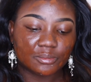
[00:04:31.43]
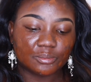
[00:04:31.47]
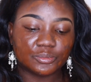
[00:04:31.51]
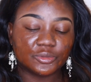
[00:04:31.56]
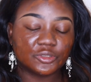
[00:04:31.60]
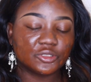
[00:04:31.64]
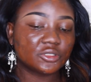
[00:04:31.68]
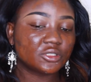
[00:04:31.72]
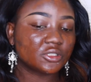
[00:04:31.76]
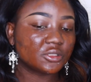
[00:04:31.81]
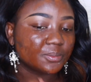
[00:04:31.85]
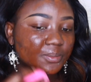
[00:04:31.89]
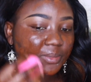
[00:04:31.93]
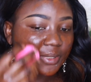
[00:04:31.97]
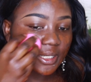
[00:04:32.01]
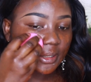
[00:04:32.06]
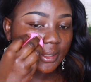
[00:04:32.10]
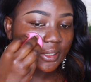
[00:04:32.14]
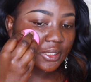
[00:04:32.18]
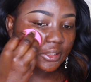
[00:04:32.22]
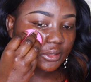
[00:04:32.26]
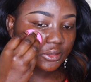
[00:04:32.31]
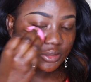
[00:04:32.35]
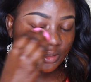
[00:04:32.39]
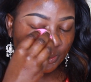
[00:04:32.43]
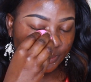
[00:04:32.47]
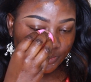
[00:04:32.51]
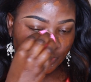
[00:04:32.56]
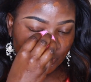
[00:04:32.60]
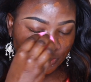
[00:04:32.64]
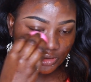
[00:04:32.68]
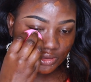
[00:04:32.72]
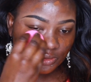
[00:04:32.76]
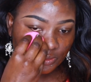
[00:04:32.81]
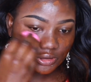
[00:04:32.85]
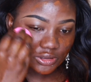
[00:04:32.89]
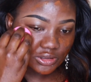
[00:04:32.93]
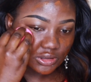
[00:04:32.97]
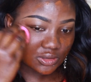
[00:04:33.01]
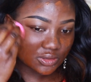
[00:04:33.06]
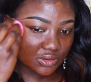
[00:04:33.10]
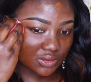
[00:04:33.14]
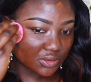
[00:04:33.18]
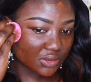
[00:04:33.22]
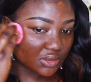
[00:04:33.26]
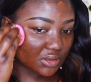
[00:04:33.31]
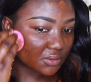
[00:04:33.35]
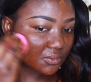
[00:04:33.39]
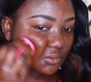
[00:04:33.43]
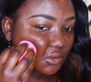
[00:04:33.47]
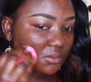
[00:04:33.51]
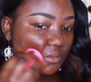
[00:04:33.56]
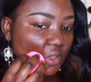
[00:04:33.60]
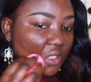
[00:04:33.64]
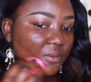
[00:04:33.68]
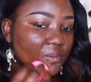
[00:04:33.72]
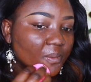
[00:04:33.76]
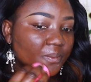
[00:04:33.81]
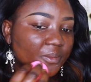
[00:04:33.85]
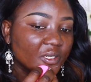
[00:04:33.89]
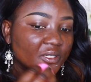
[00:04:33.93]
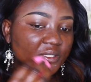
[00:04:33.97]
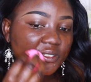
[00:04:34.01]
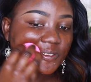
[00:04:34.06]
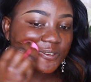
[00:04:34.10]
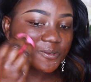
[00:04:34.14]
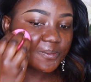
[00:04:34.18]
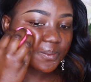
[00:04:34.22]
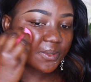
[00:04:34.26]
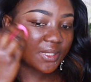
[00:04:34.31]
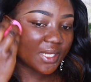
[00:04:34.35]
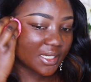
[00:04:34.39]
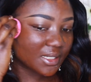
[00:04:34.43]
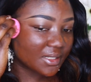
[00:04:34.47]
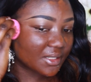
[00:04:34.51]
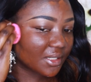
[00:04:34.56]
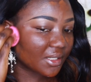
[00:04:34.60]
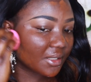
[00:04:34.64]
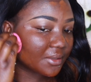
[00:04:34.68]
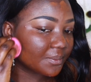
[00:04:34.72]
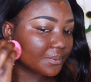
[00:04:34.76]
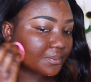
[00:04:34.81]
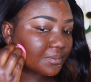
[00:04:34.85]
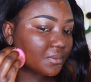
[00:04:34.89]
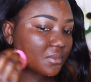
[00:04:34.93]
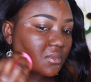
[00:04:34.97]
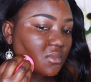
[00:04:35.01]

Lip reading: beauty blender. So I'm just going to go in with my beauty blender,